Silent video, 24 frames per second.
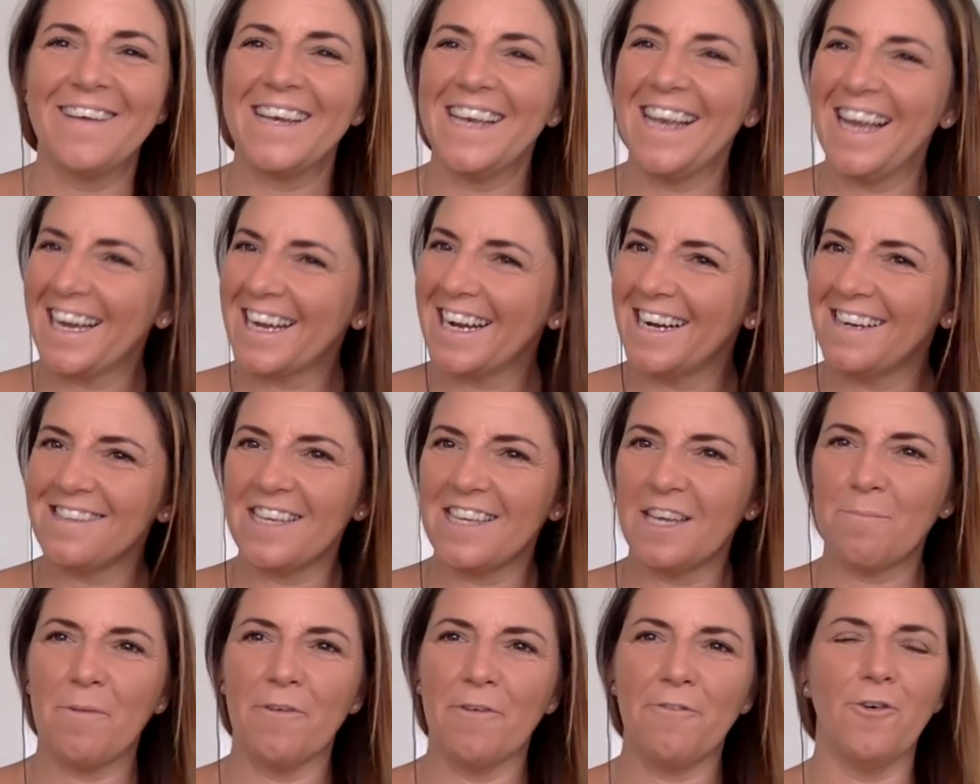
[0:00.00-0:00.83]
And like I
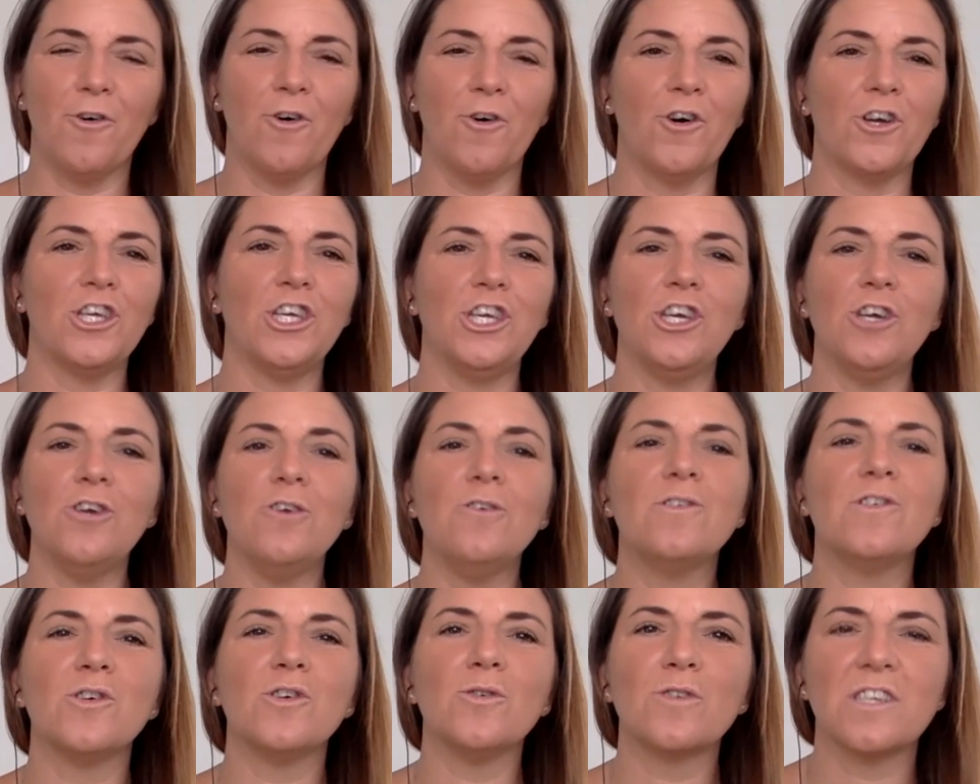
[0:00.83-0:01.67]
said before,
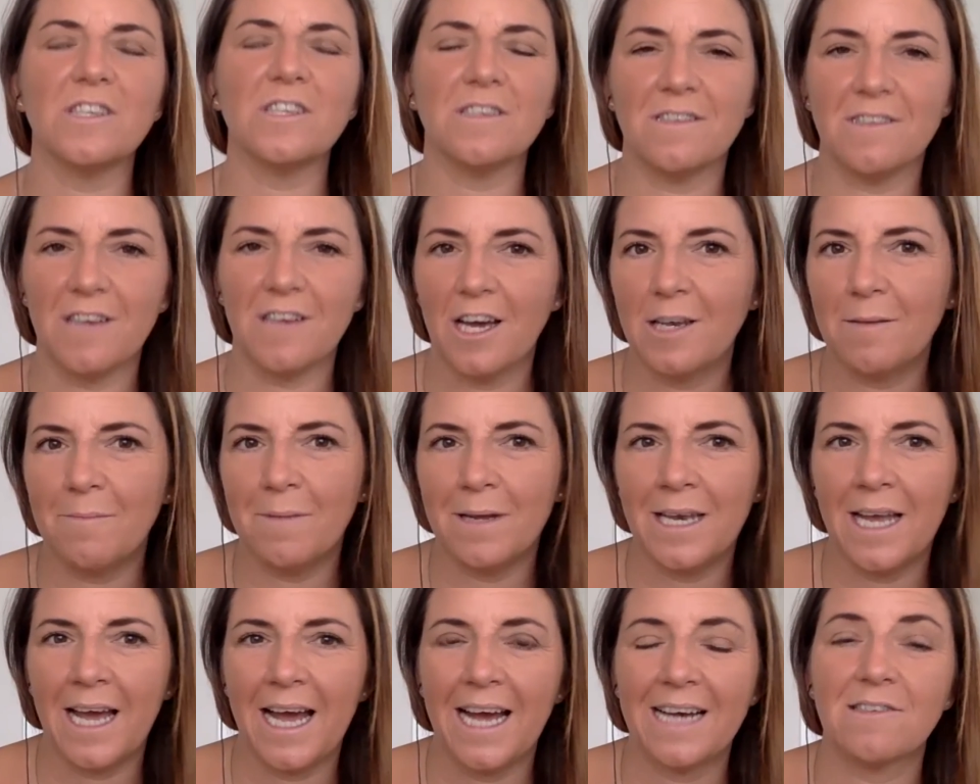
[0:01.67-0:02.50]
use your
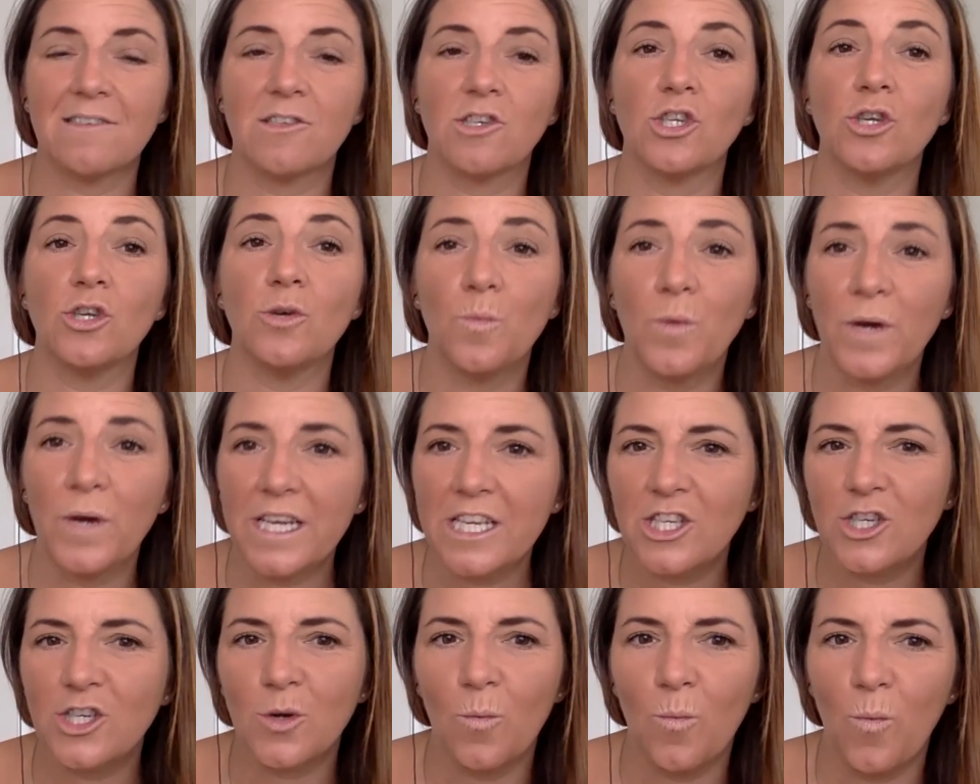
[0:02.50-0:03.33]
discernment as to
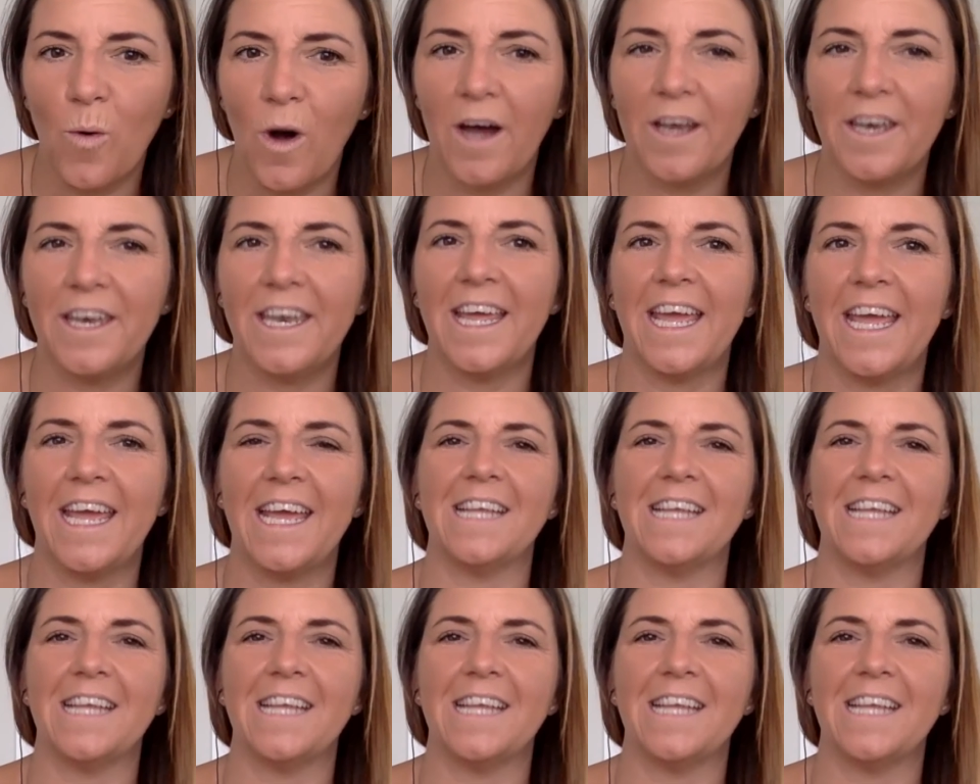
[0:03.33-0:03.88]
which one